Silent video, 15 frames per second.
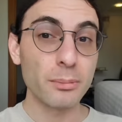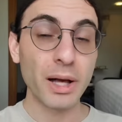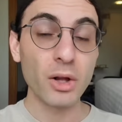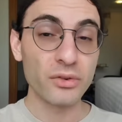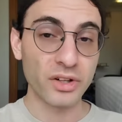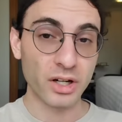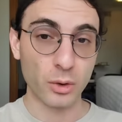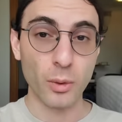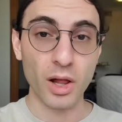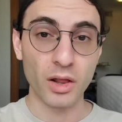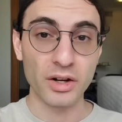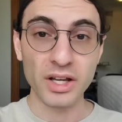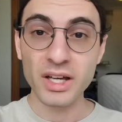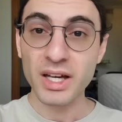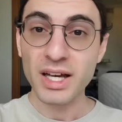in Bell's
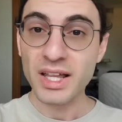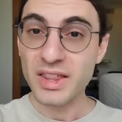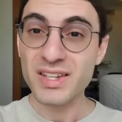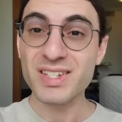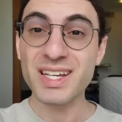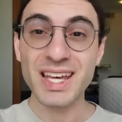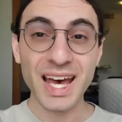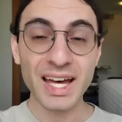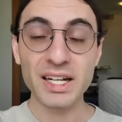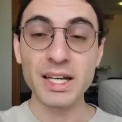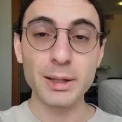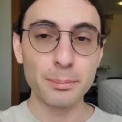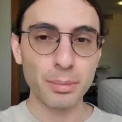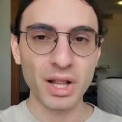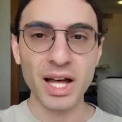inequality, this again
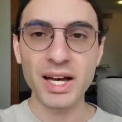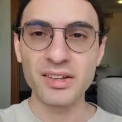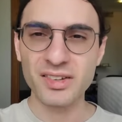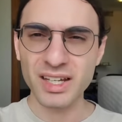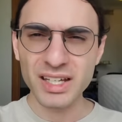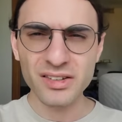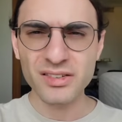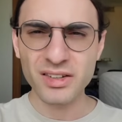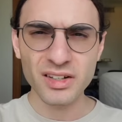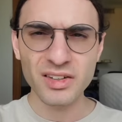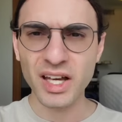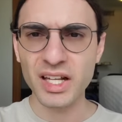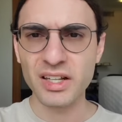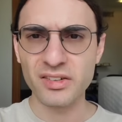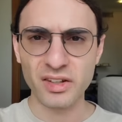implies
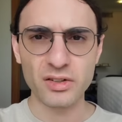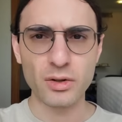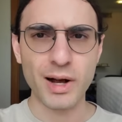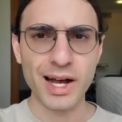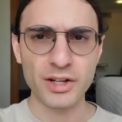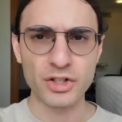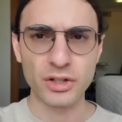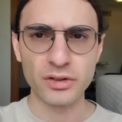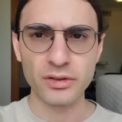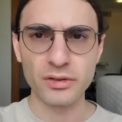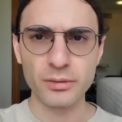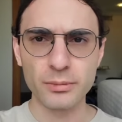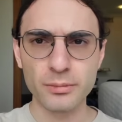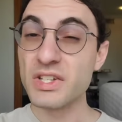instantaneous interactions.